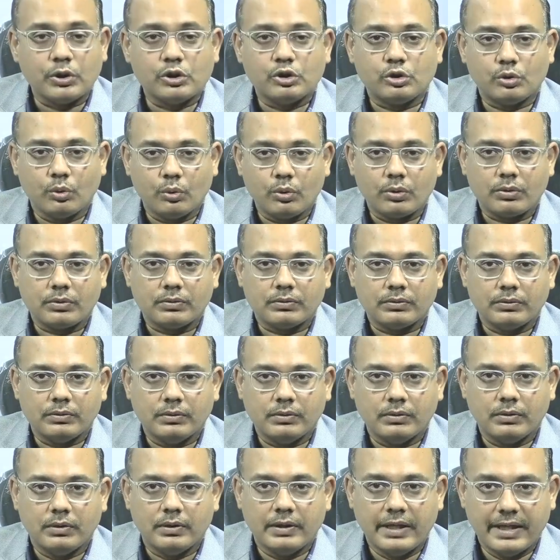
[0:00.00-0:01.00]
sample
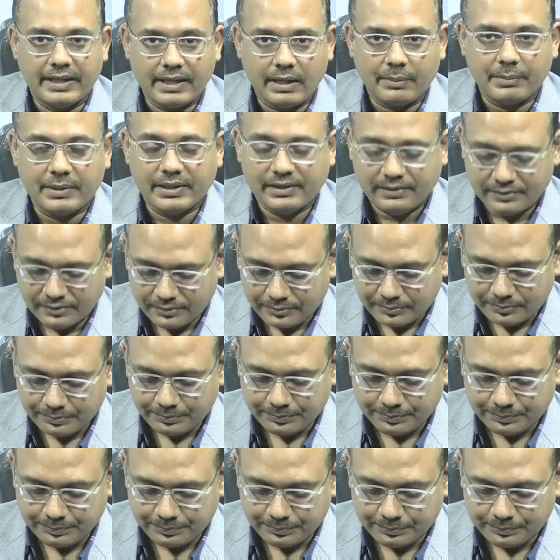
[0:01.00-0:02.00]
superstore
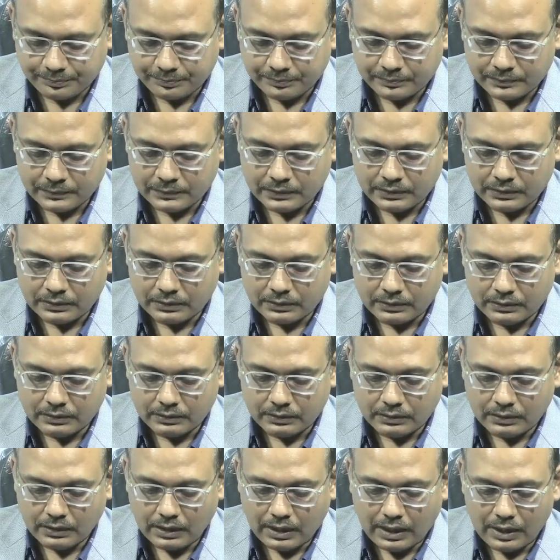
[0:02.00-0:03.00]
database.
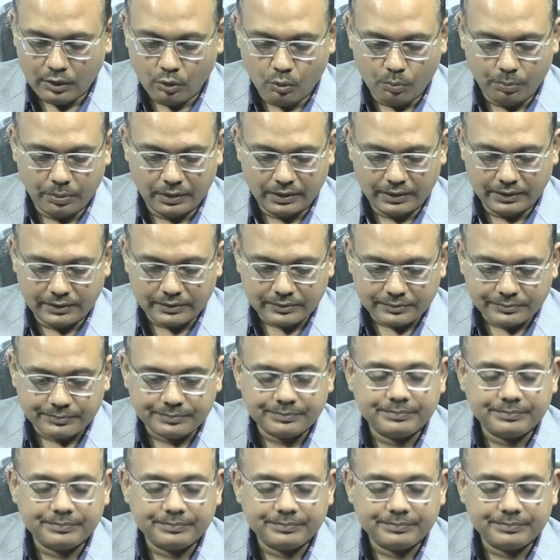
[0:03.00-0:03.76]
I open it.